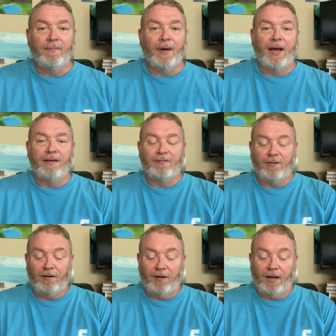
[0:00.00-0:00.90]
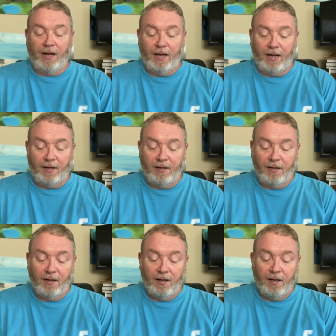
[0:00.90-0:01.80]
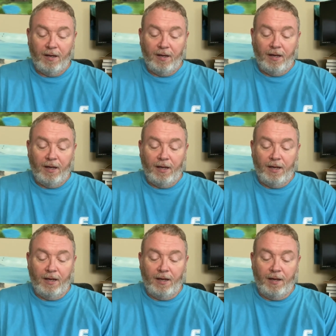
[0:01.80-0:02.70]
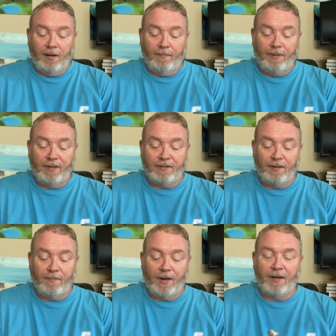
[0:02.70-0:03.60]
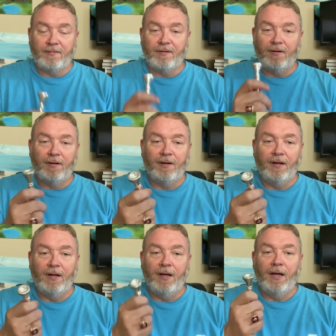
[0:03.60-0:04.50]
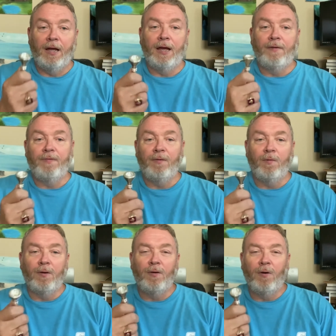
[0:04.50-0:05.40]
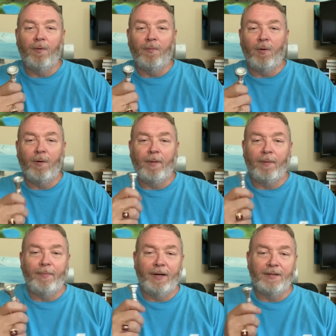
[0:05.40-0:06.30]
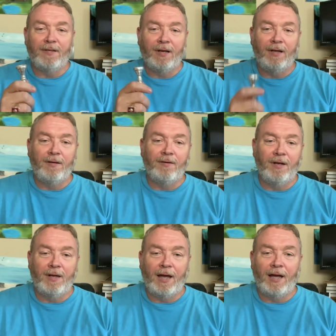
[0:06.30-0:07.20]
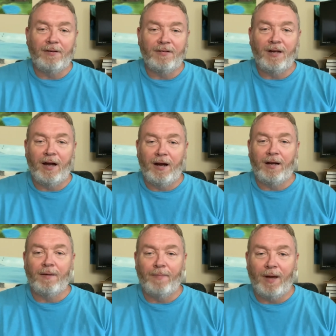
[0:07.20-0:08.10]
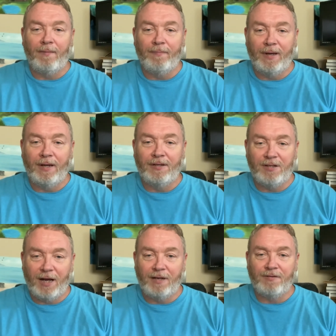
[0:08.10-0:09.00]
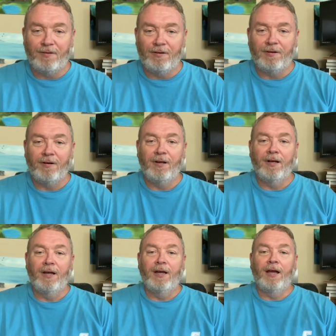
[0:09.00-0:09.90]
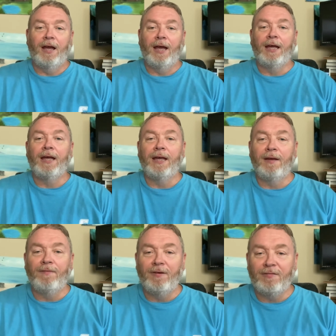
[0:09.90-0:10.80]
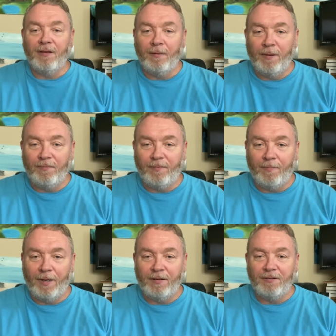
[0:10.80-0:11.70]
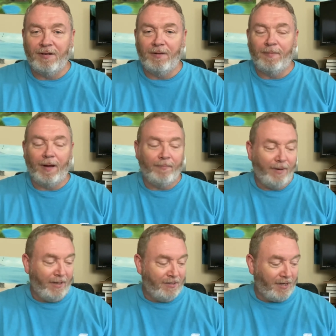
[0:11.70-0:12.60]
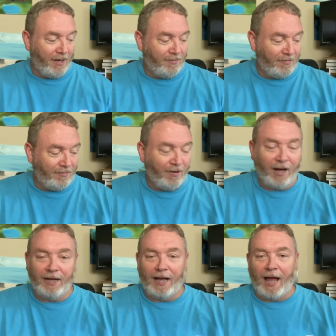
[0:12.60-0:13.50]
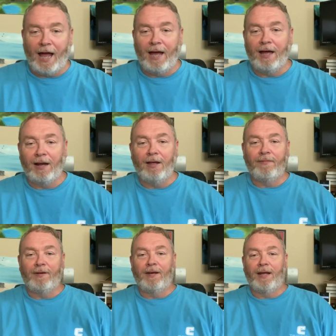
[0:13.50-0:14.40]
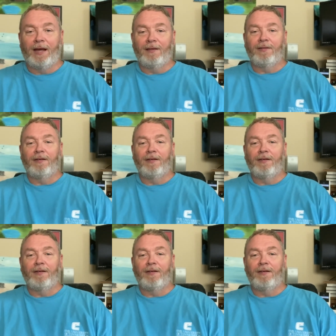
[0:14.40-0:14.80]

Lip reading: Master. And BC Master, if you want to know more about BC, you need to ask Derek about Billy Chaser. He can give you some information about Billy Chaser. Great guy. I love him to death.